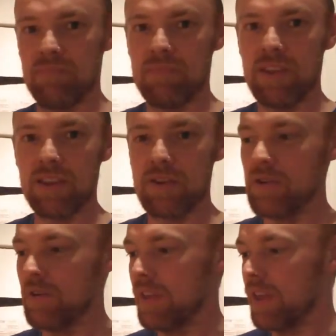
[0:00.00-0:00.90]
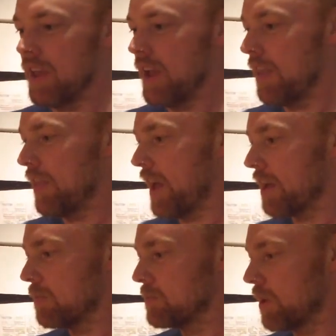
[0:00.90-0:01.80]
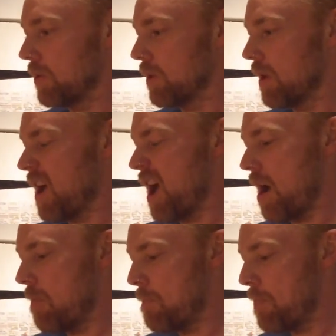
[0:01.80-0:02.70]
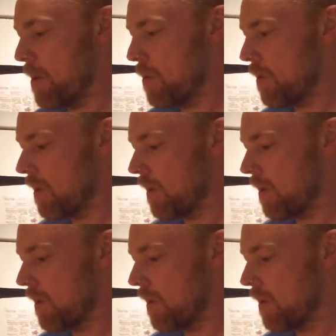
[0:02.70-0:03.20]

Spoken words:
There you go, and that comes out at about